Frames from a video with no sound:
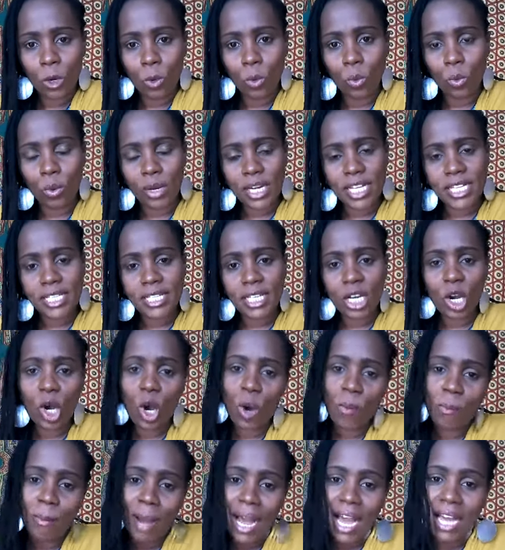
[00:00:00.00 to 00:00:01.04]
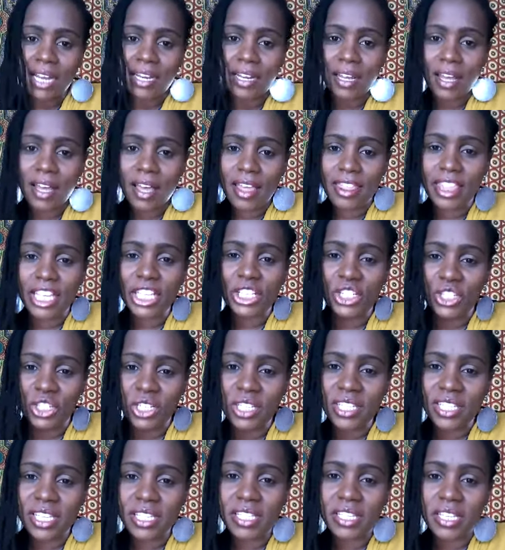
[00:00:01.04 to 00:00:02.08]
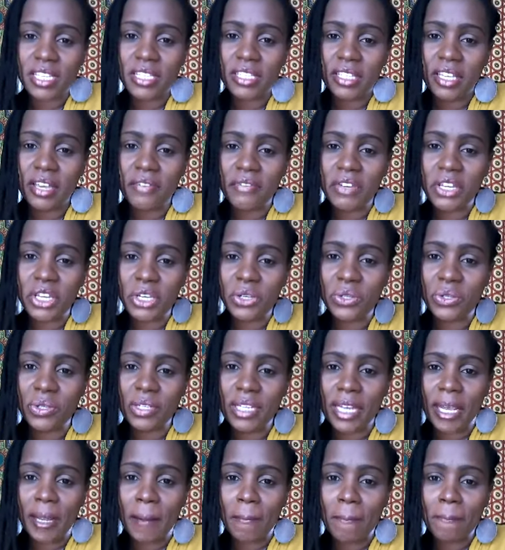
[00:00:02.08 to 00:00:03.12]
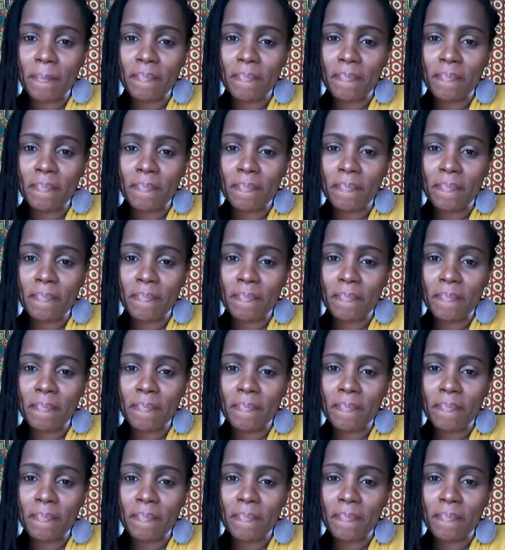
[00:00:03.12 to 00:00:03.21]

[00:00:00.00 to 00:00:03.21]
What is the command that Jesus is giving you today?